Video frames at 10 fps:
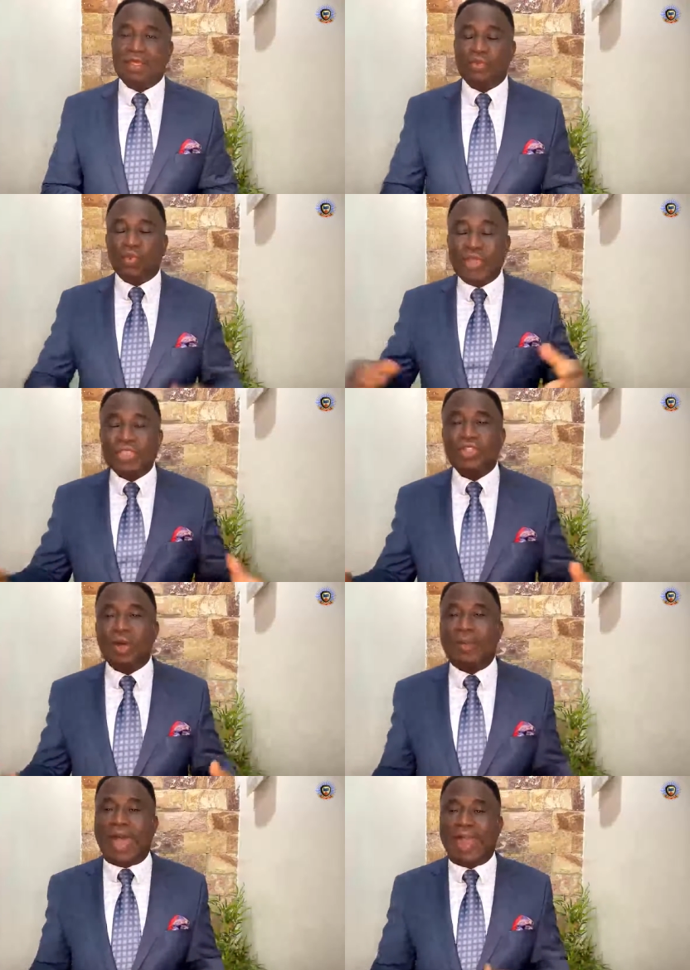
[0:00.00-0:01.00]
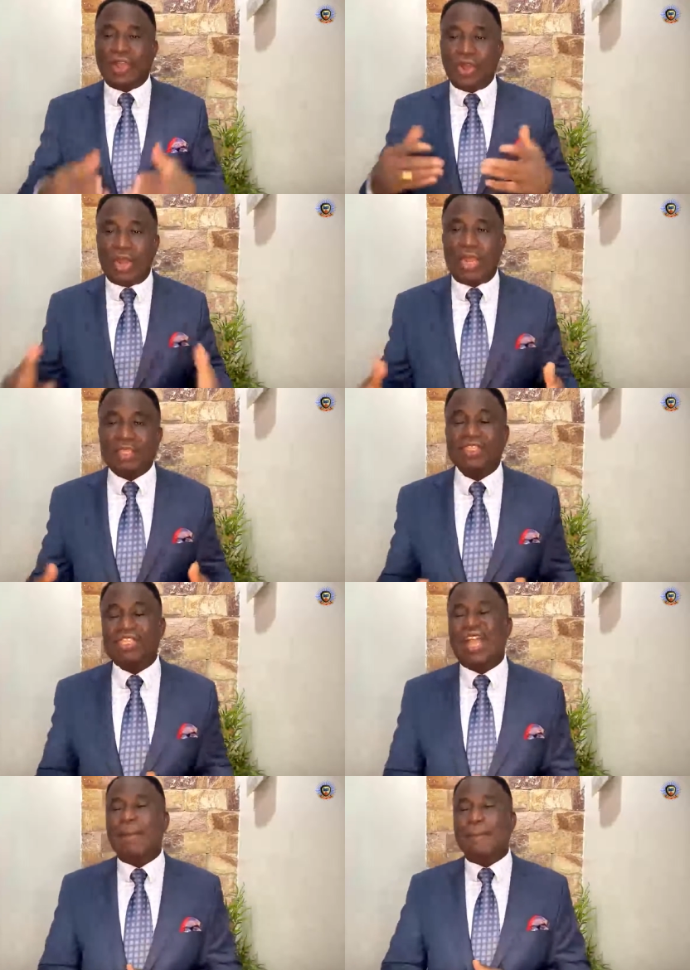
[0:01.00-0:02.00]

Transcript: Wisdom and knowledge shall